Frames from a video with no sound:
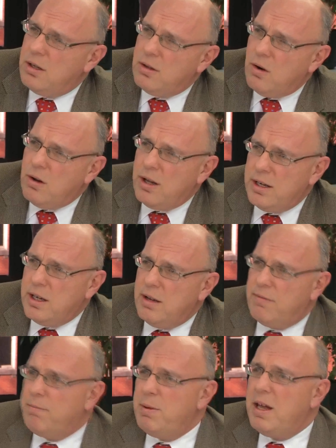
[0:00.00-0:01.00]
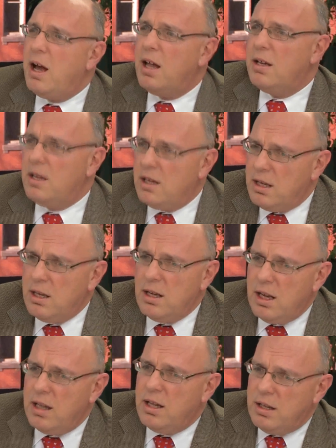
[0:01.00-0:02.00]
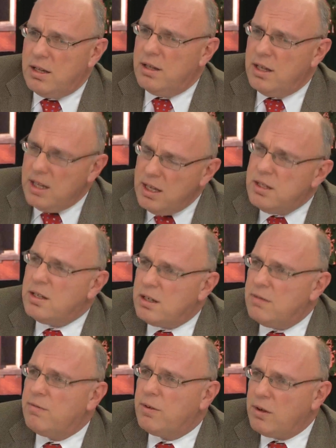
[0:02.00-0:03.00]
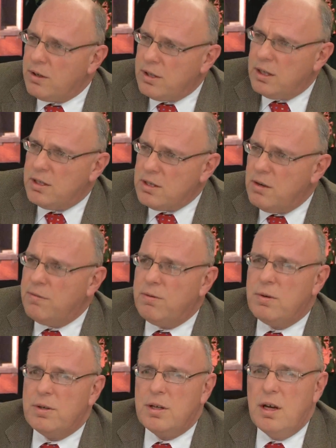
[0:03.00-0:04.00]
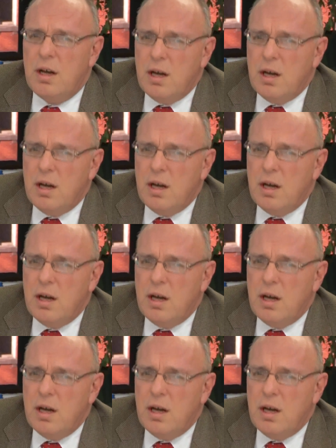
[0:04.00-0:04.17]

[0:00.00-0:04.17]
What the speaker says: the whole idea of beyond the need to convert and so forth.